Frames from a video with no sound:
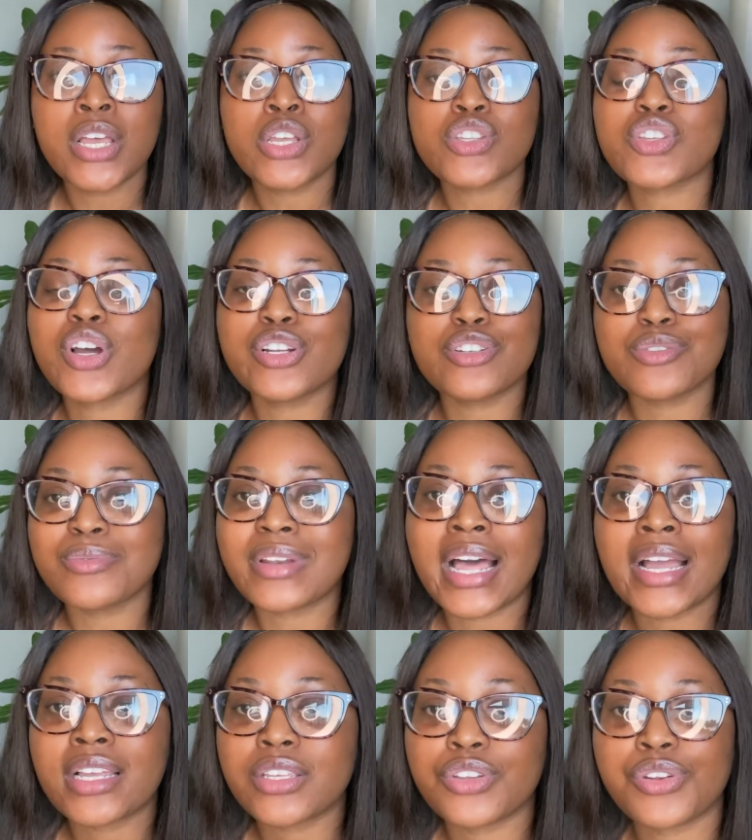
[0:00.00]
so I don't
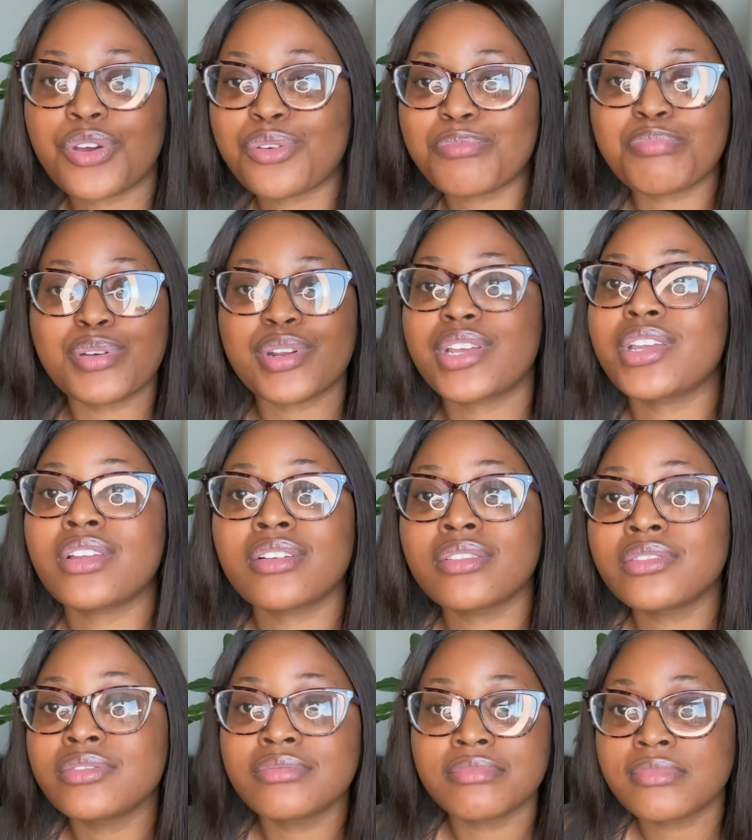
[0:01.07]
like, you know, putting
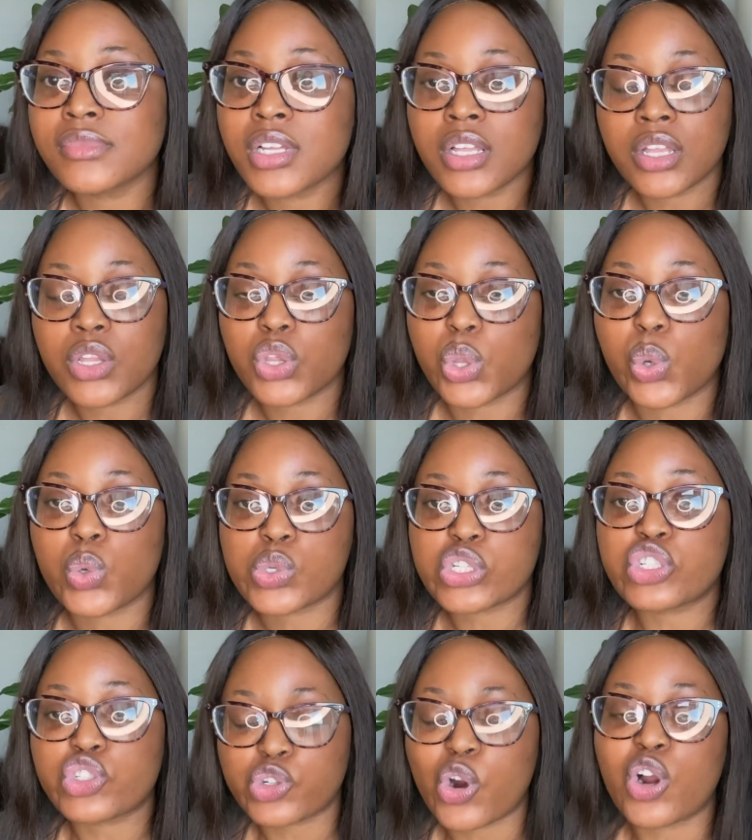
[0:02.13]
those
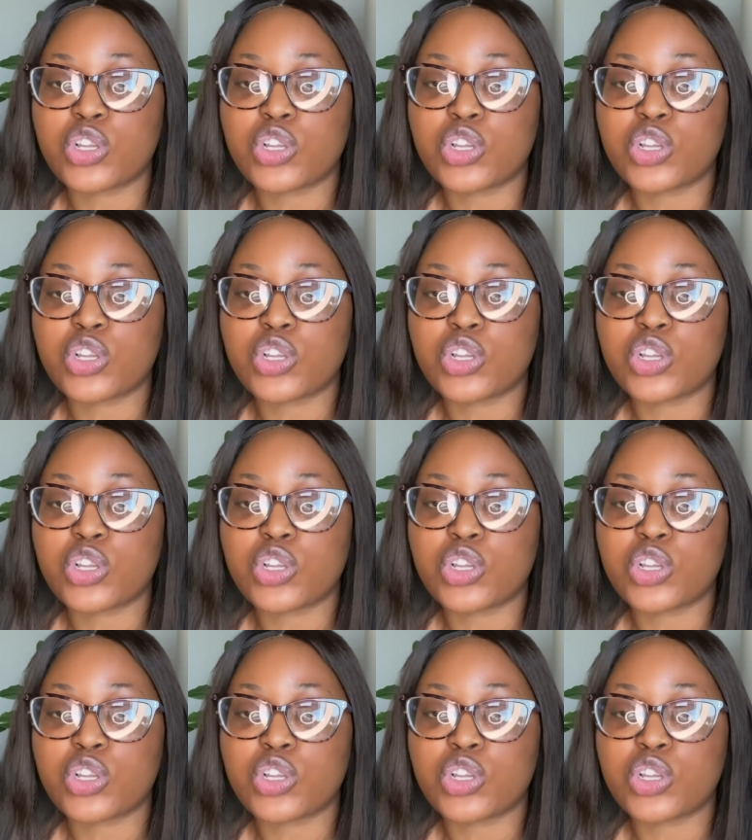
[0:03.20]
strong